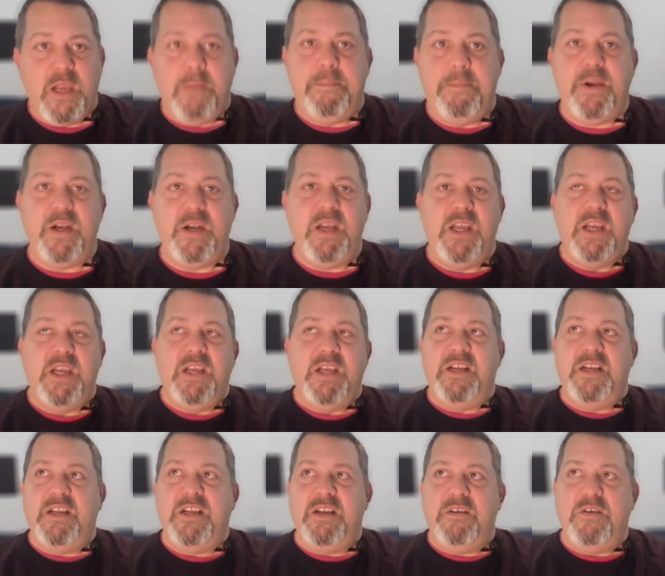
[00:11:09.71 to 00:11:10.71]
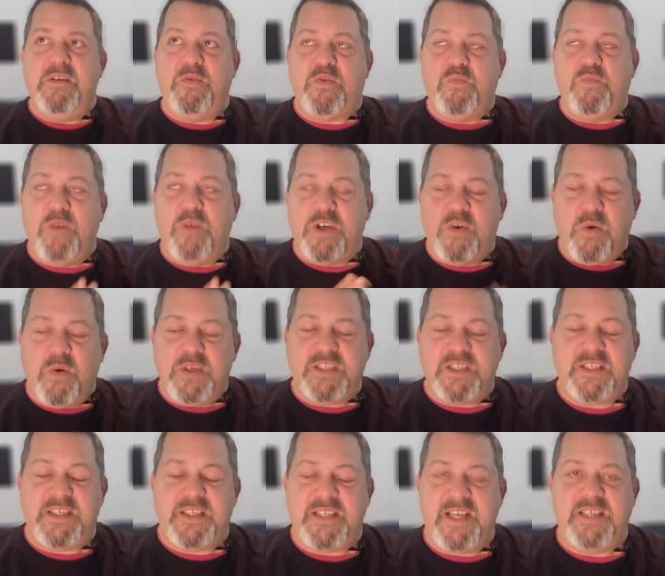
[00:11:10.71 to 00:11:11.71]
But what
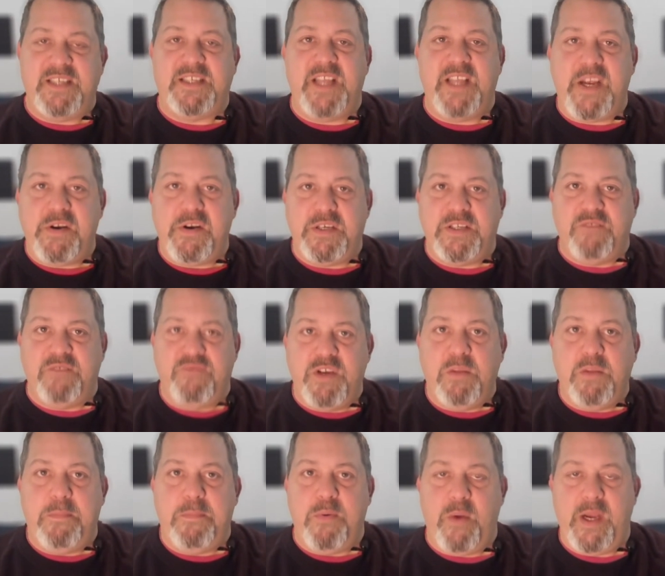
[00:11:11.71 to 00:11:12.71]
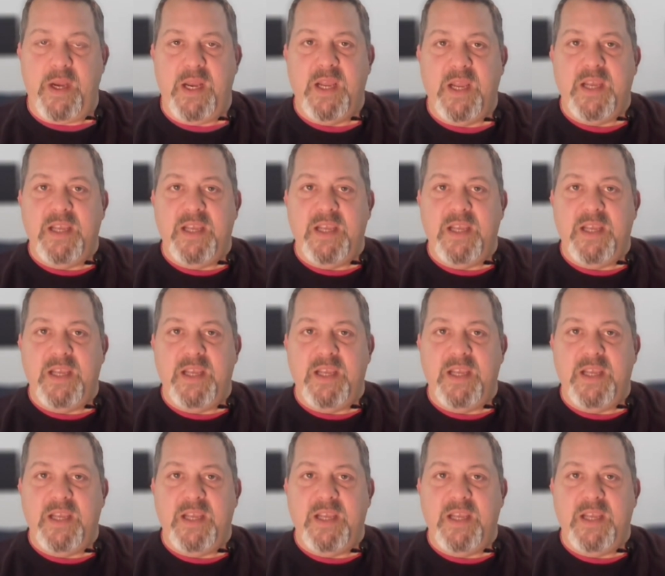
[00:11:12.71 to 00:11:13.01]
Gorsuch says there is the real point,